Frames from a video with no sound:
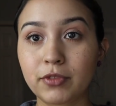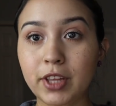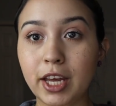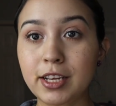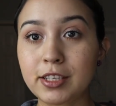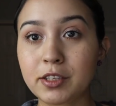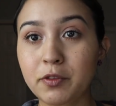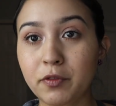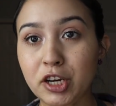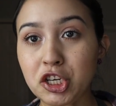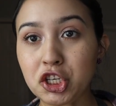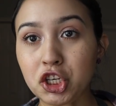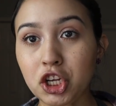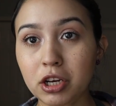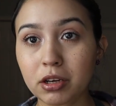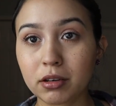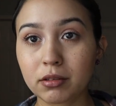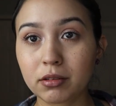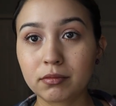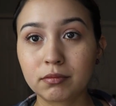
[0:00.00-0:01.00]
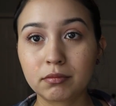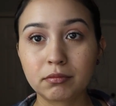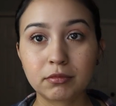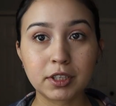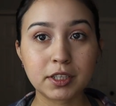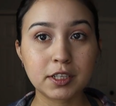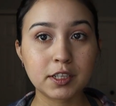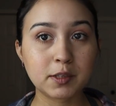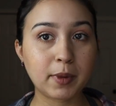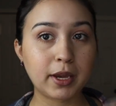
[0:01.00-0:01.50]
that is a finished look.
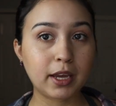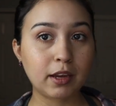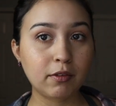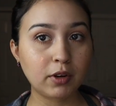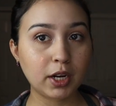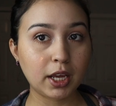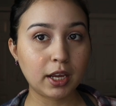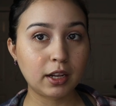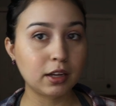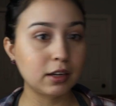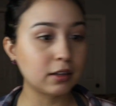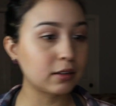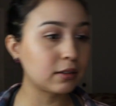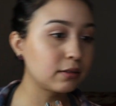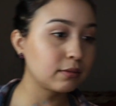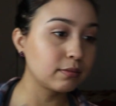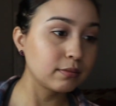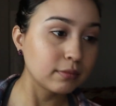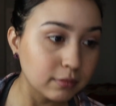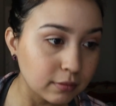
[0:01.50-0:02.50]
This is my everyday look.